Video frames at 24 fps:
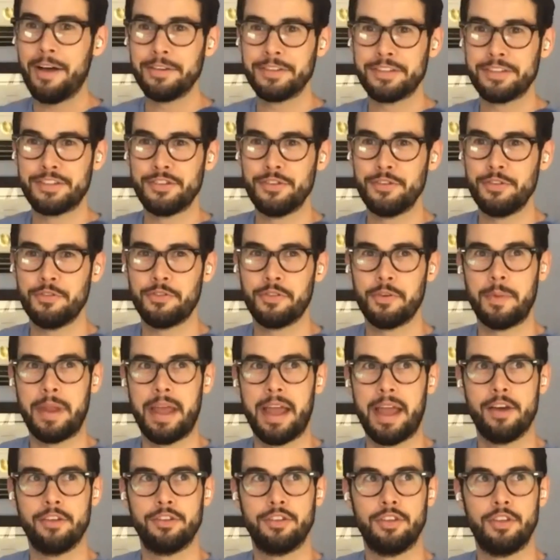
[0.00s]
soon from
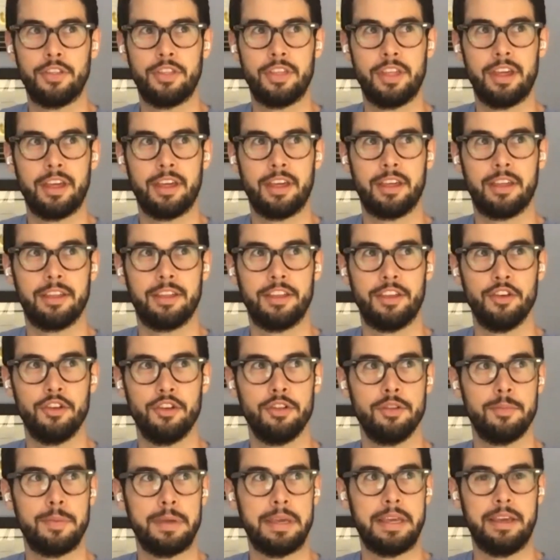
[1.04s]
now do you think
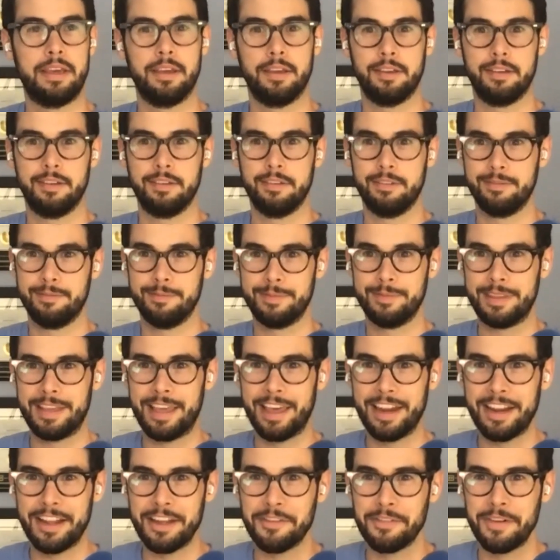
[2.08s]
you'll be
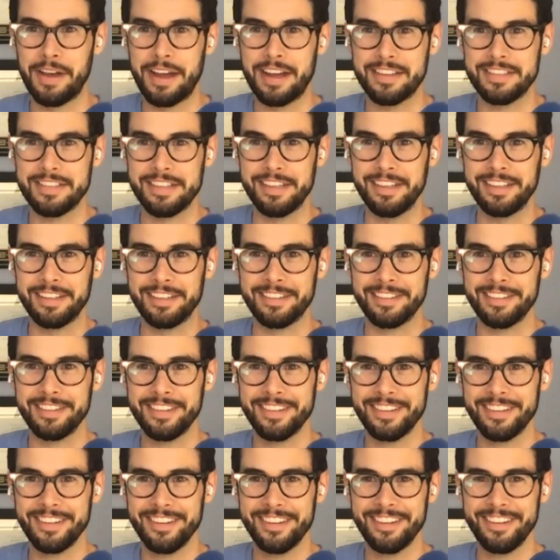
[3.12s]
getting a vaccine?
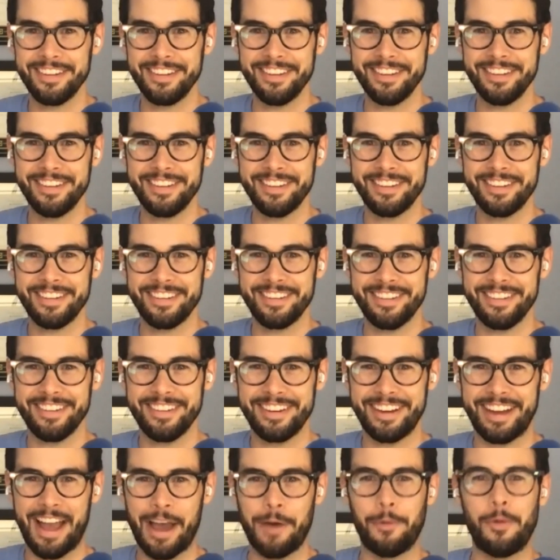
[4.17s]

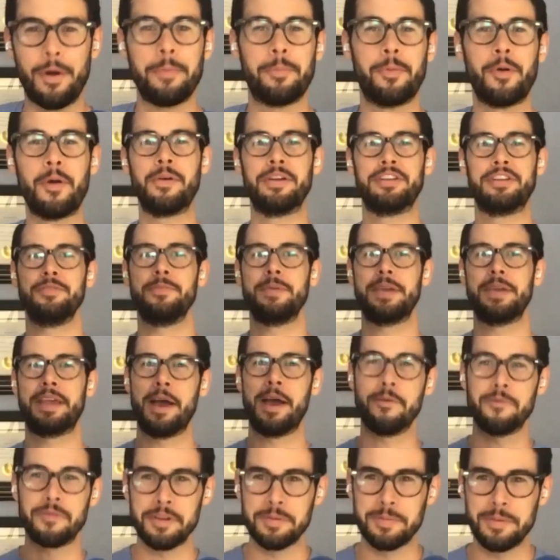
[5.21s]
At what point would you be
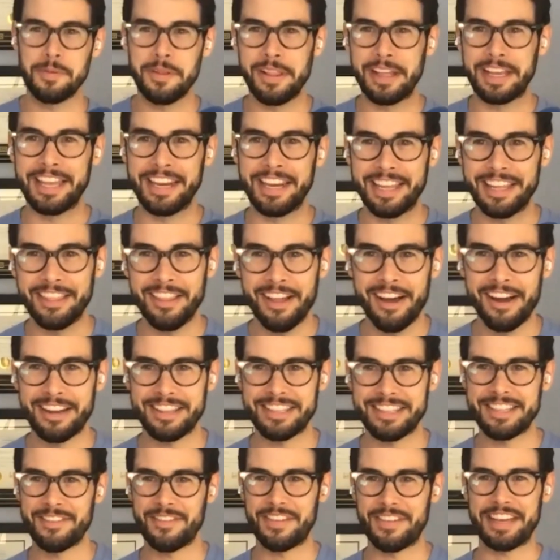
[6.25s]
comfortable getting in line at
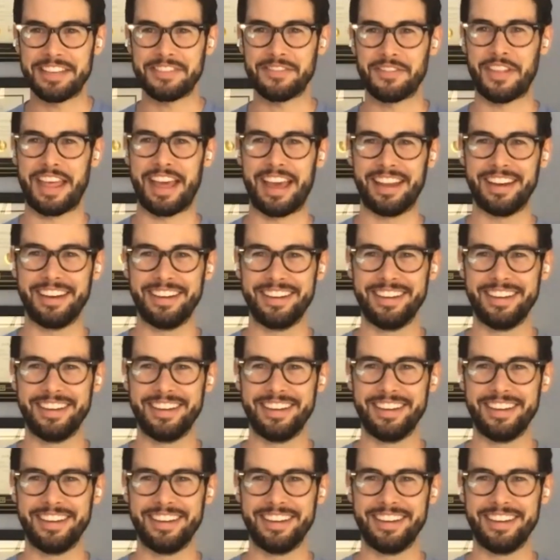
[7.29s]
CVS for that?